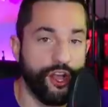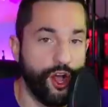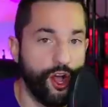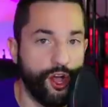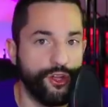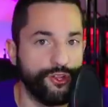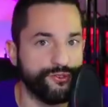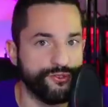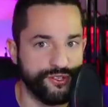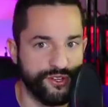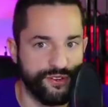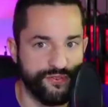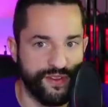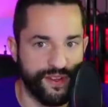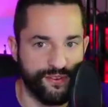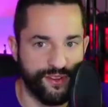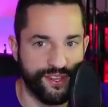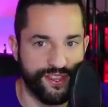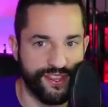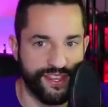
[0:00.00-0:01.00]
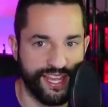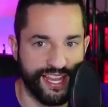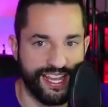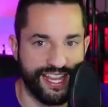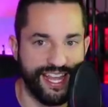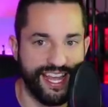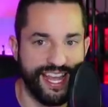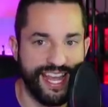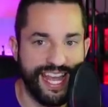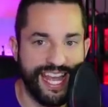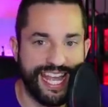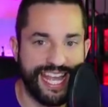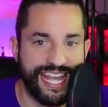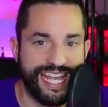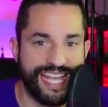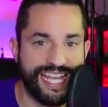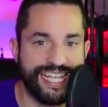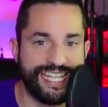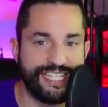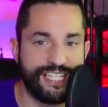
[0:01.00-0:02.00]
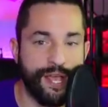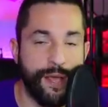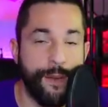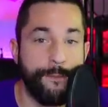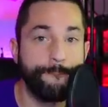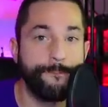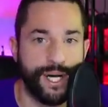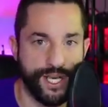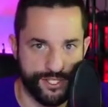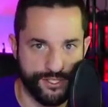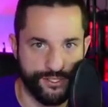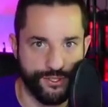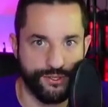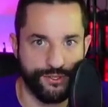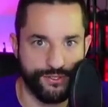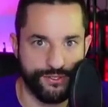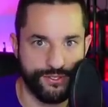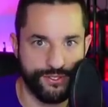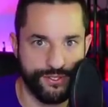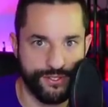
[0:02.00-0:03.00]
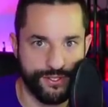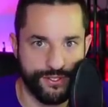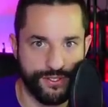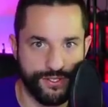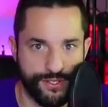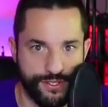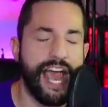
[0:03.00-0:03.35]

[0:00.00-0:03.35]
cauldron of everything is puzzles.